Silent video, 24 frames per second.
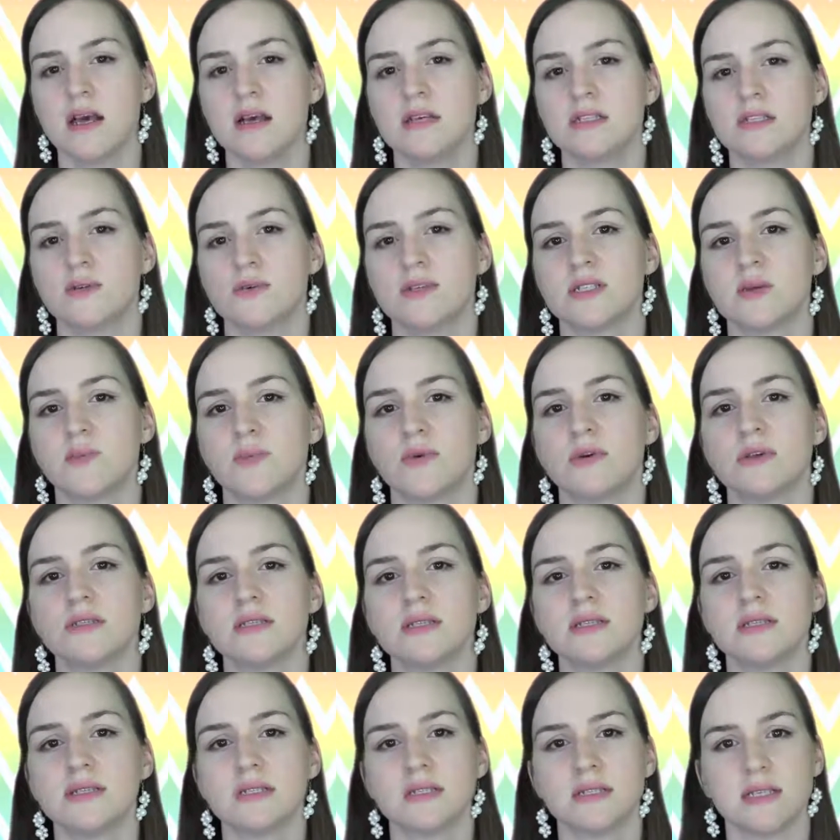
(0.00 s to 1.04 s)
So as a
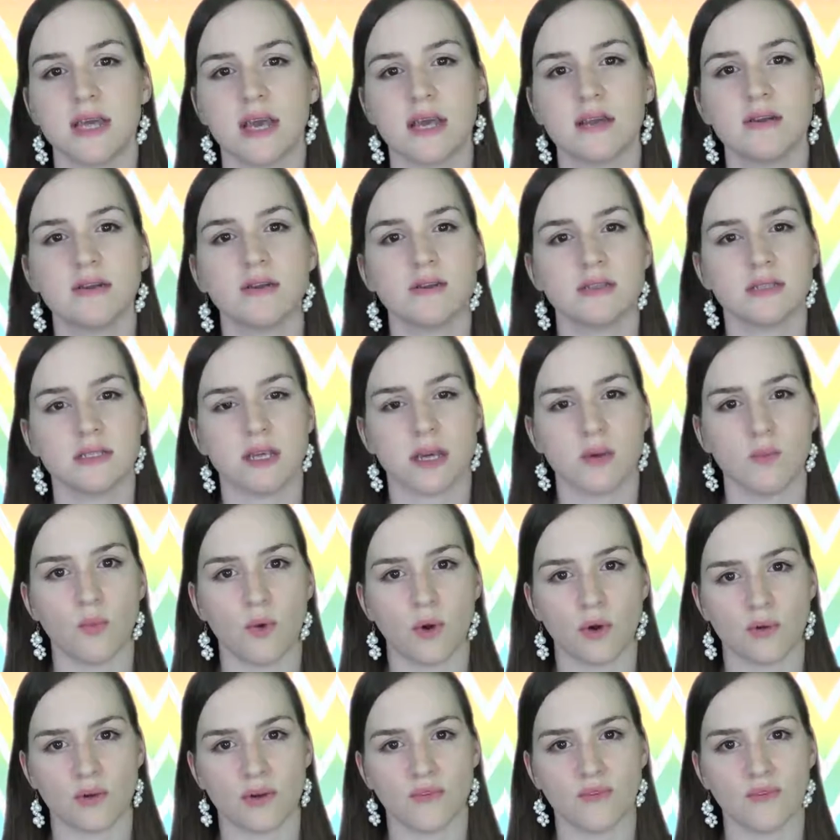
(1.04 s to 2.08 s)
person's standards get
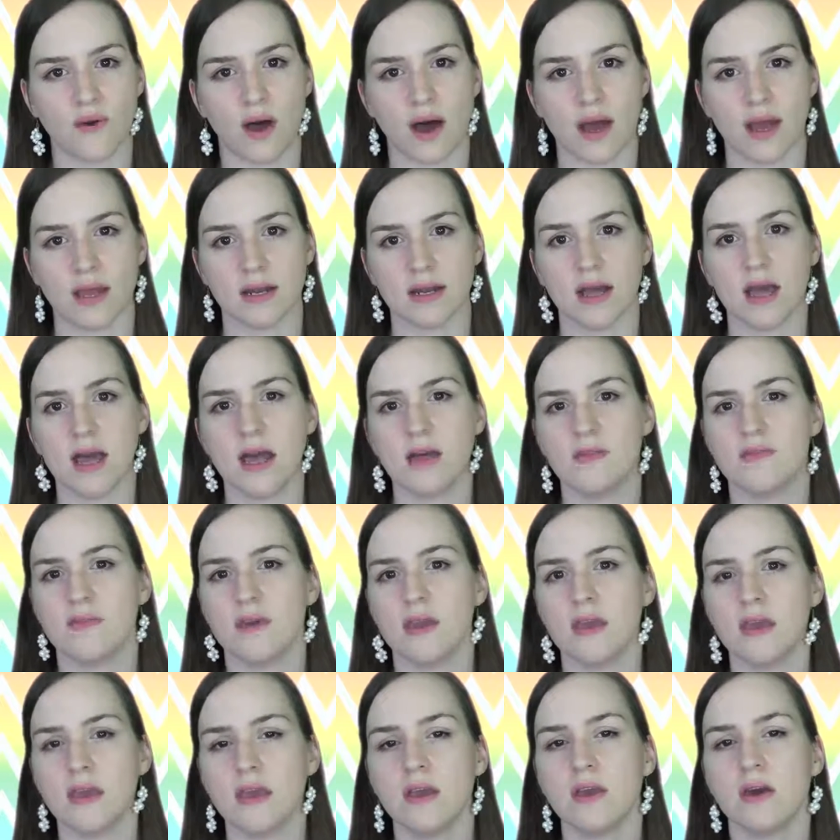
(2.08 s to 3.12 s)
more refined, the
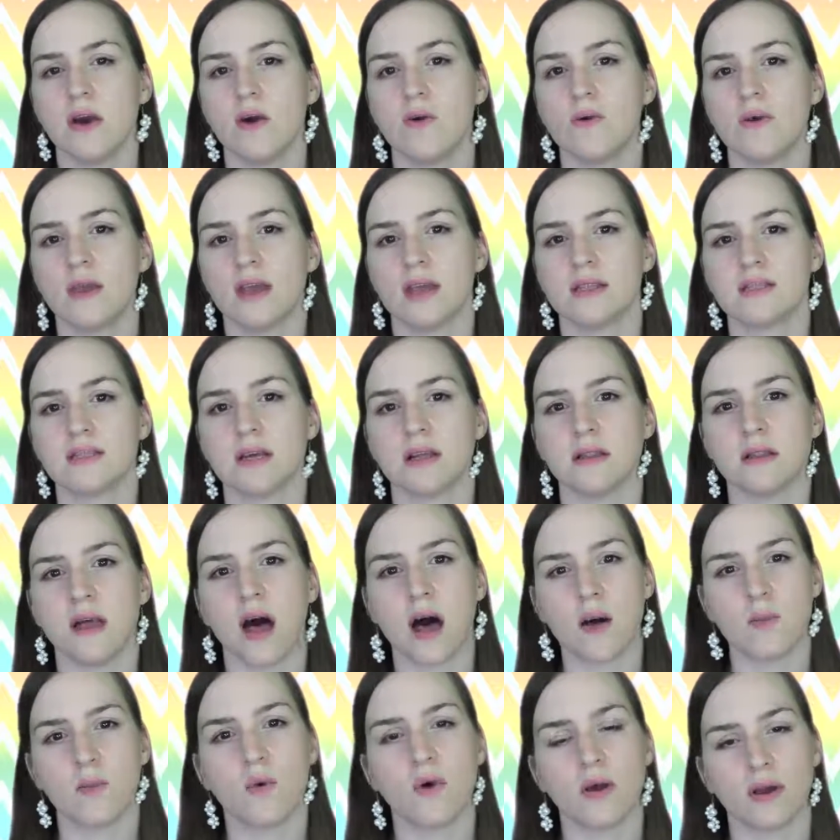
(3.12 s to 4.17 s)
ego gets a
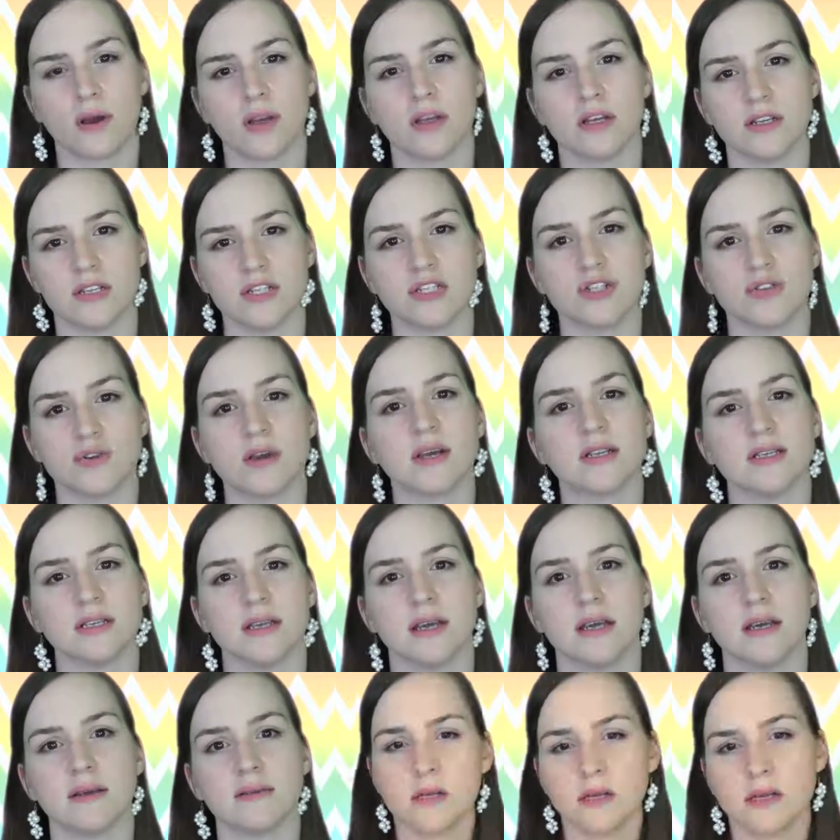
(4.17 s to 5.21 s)
lot more
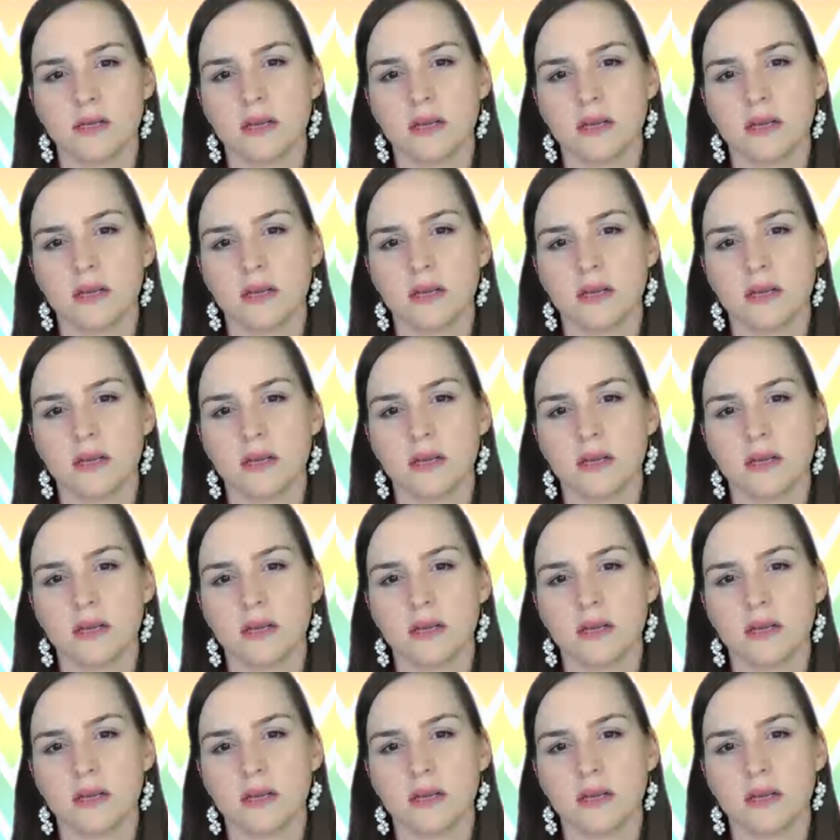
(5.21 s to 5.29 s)
constricting.